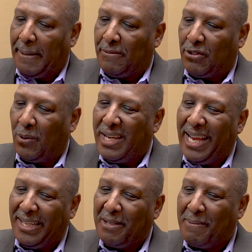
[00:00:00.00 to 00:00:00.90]
So he
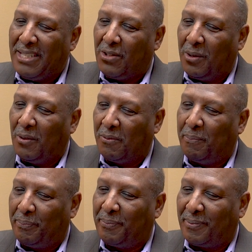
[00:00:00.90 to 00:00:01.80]
had to be sort of,
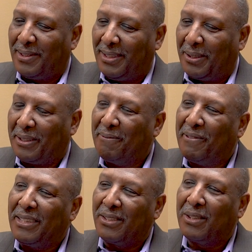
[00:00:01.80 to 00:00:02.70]

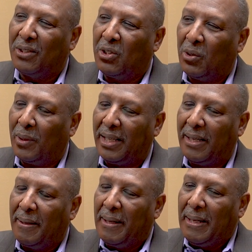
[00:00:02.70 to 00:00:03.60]
convinced to do it.
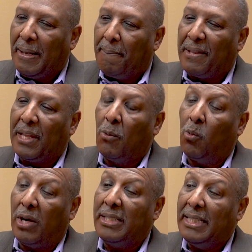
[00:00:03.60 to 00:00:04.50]
But then
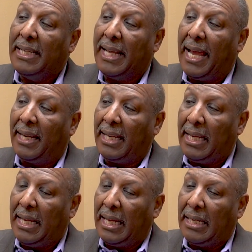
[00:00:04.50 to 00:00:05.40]
once he got
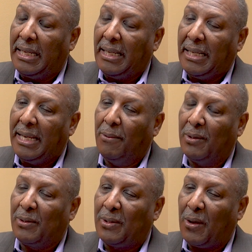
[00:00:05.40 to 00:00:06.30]
in,
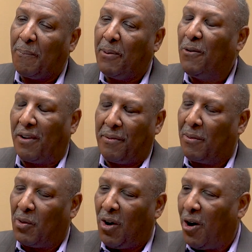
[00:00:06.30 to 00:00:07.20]
both of
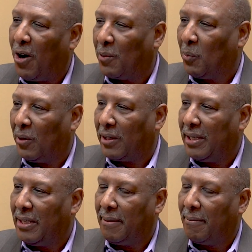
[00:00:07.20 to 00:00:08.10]
them were
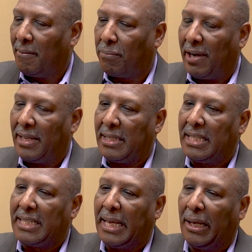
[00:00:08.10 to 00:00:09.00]
hardworking and bright and
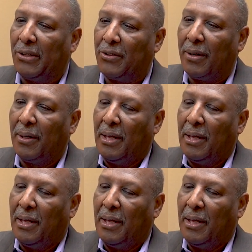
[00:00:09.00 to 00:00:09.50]
intelligent.